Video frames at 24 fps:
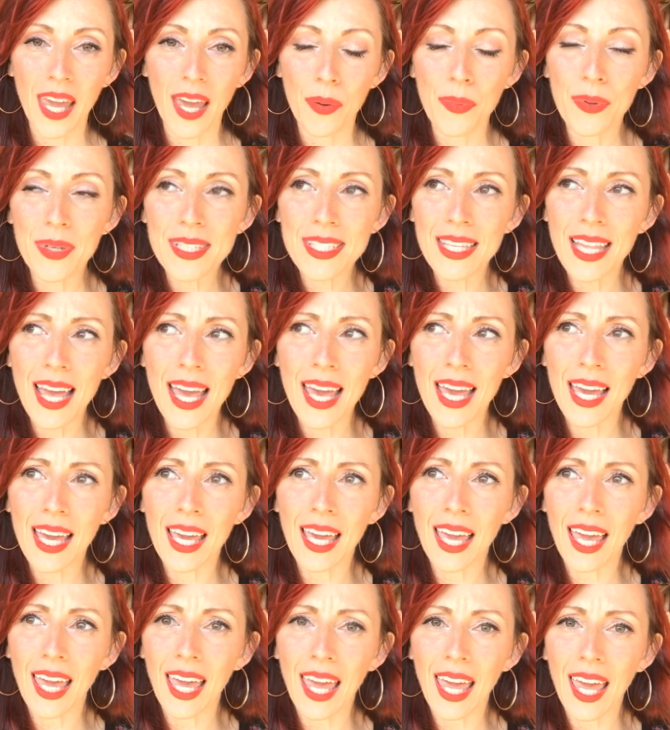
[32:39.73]
It was like,
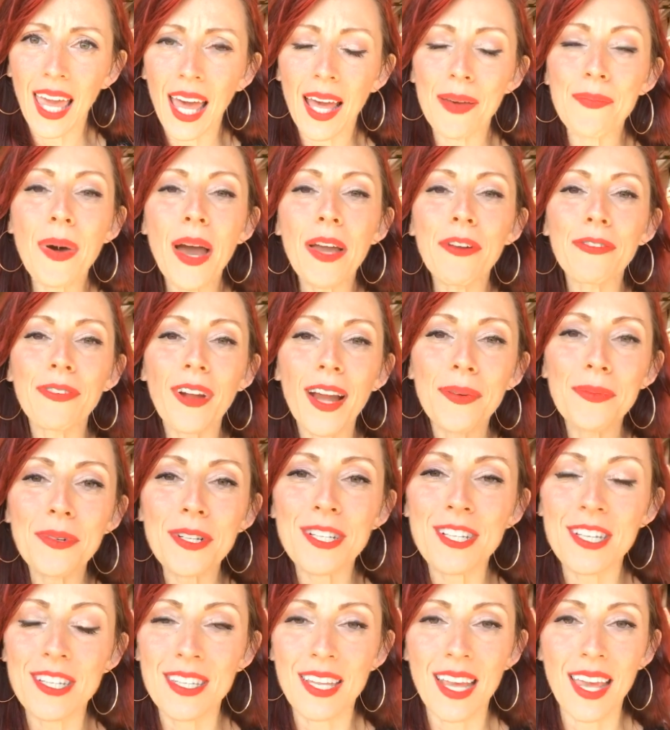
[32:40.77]
my friend was
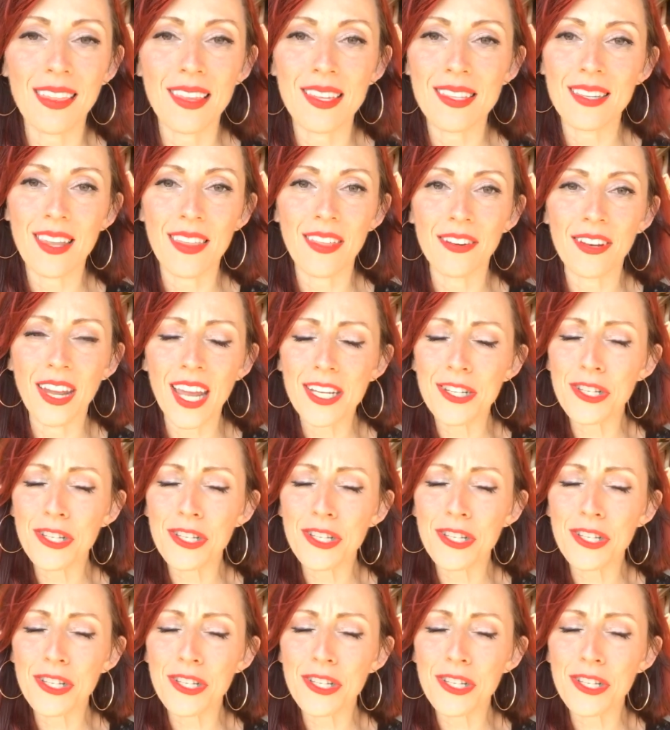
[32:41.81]
just saying this the other day.